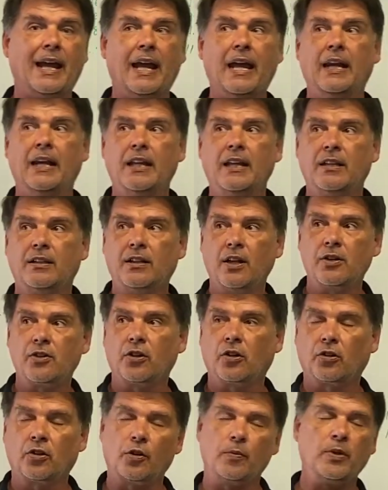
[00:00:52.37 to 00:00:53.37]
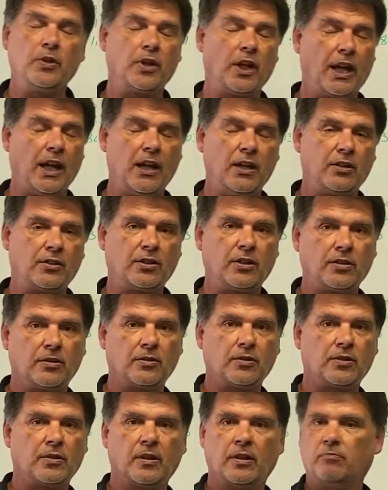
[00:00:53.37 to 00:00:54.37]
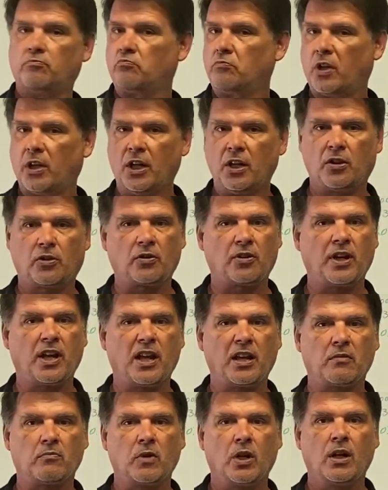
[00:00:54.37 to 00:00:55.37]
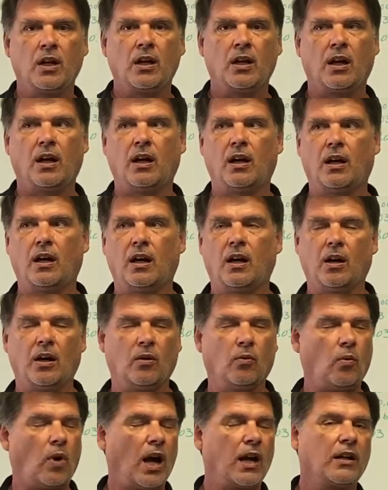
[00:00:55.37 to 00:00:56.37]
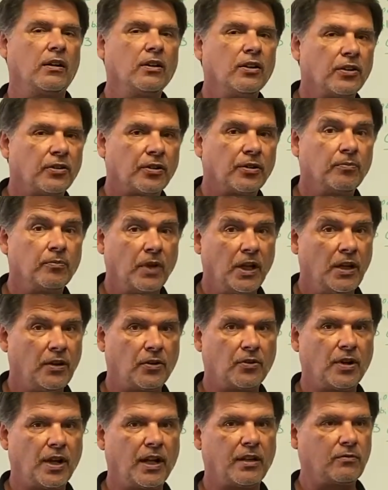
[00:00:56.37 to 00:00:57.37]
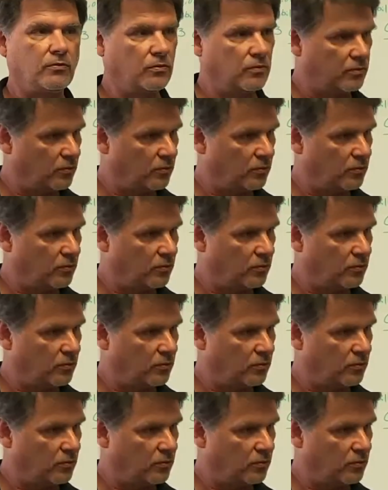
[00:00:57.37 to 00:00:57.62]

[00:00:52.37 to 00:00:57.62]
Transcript: any digital communications, Ethernet, wireless Ethernet,